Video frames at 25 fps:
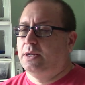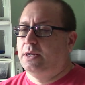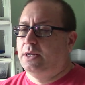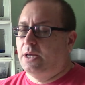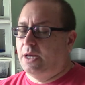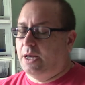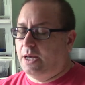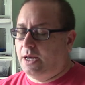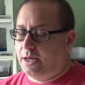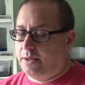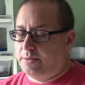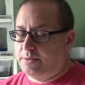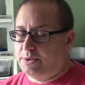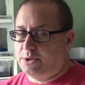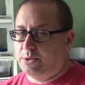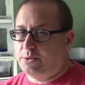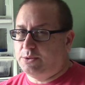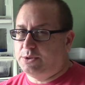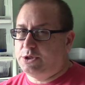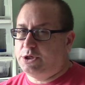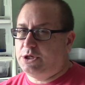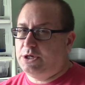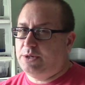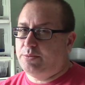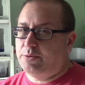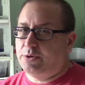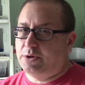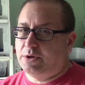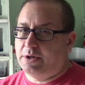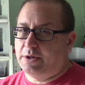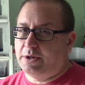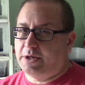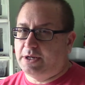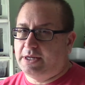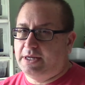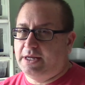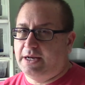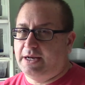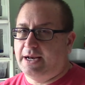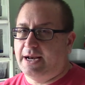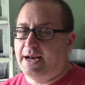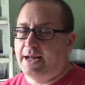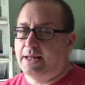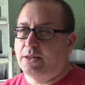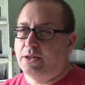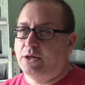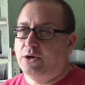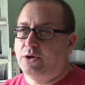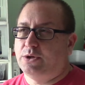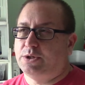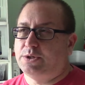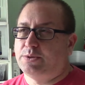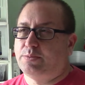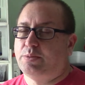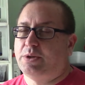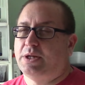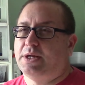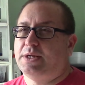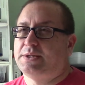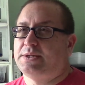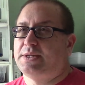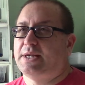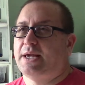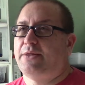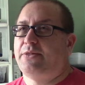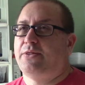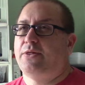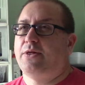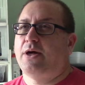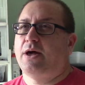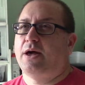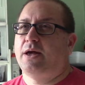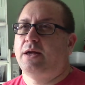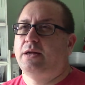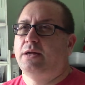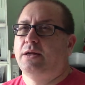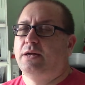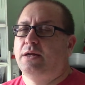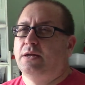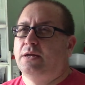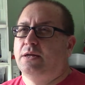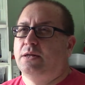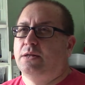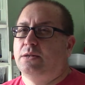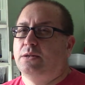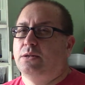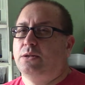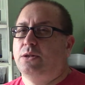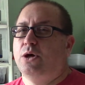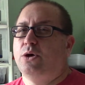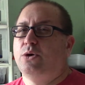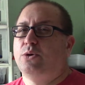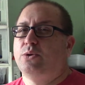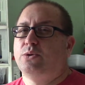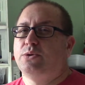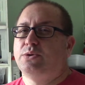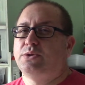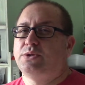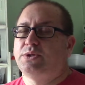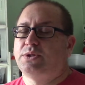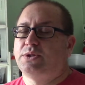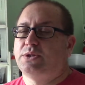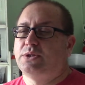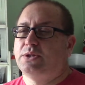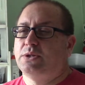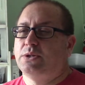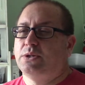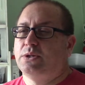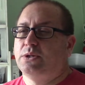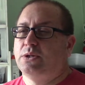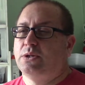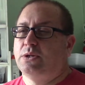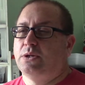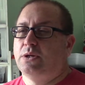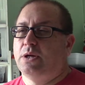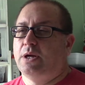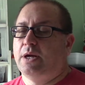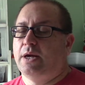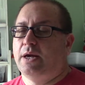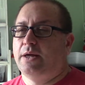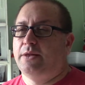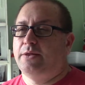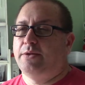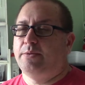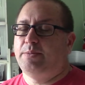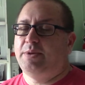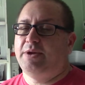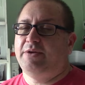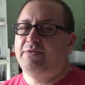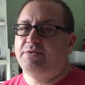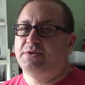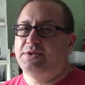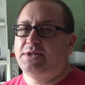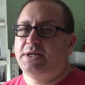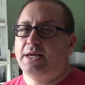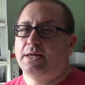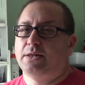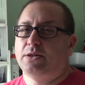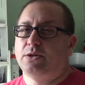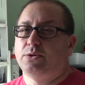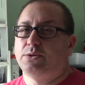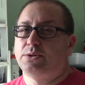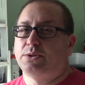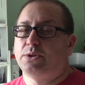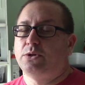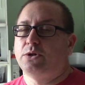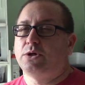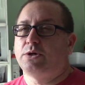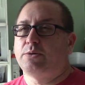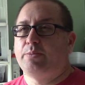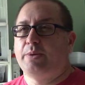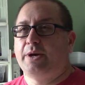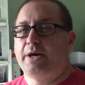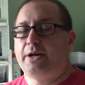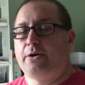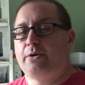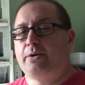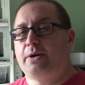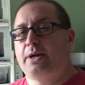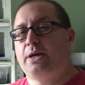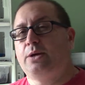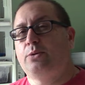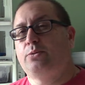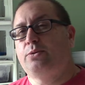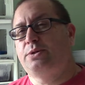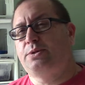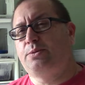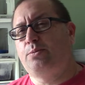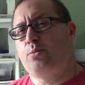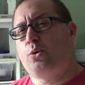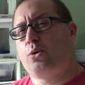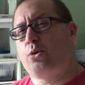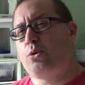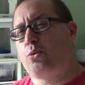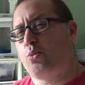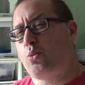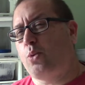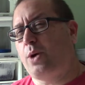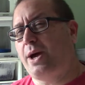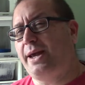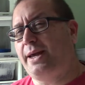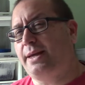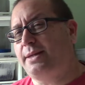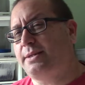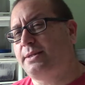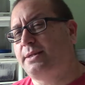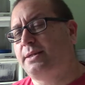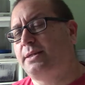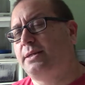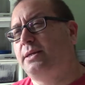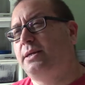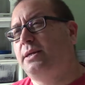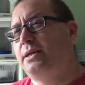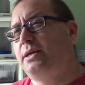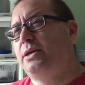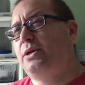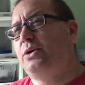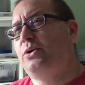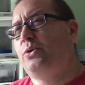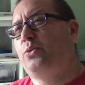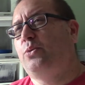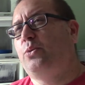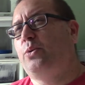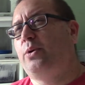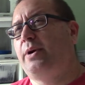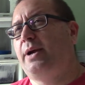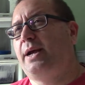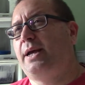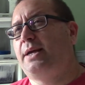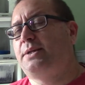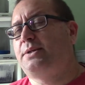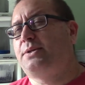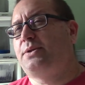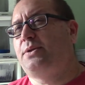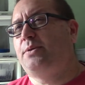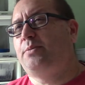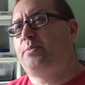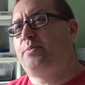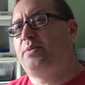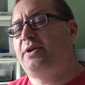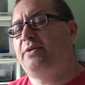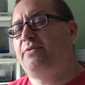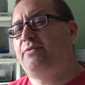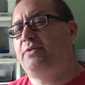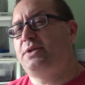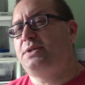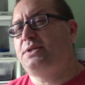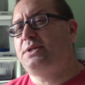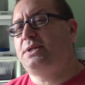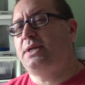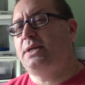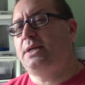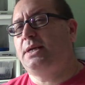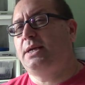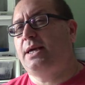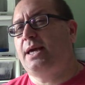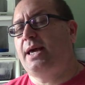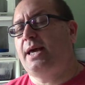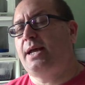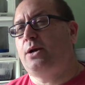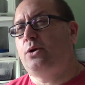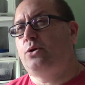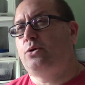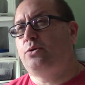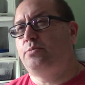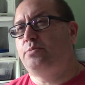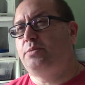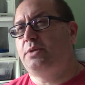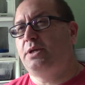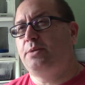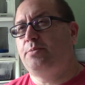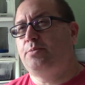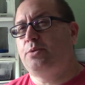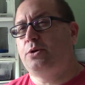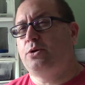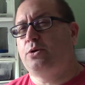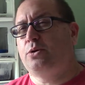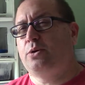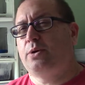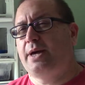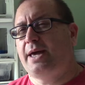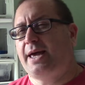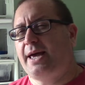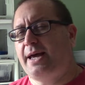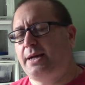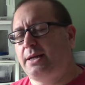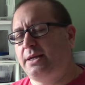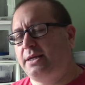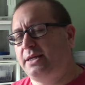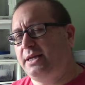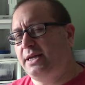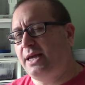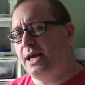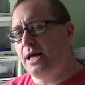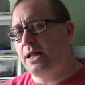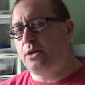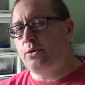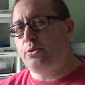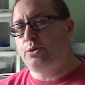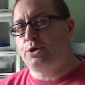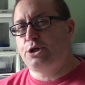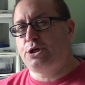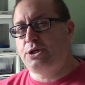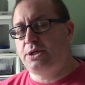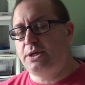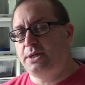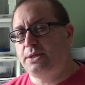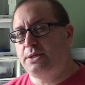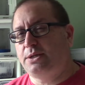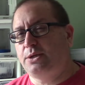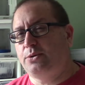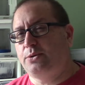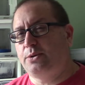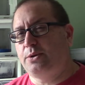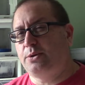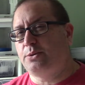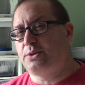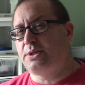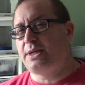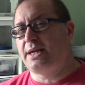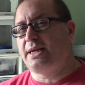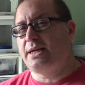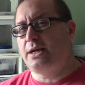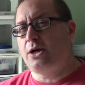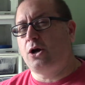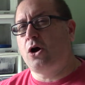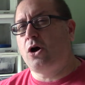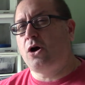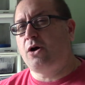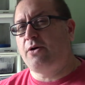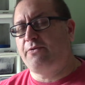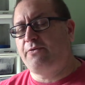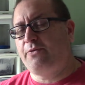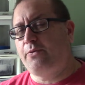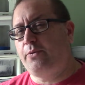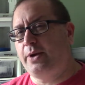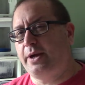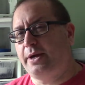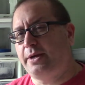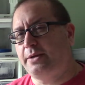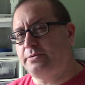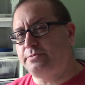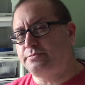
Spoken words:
So it was cheaper to get it at Lowe's. Plus, I thought Lowe's, the PVC at Lowe's looked better. It was more white, whereas the PVC at Home Depot had a yellowish tint to it. It was like an off-white.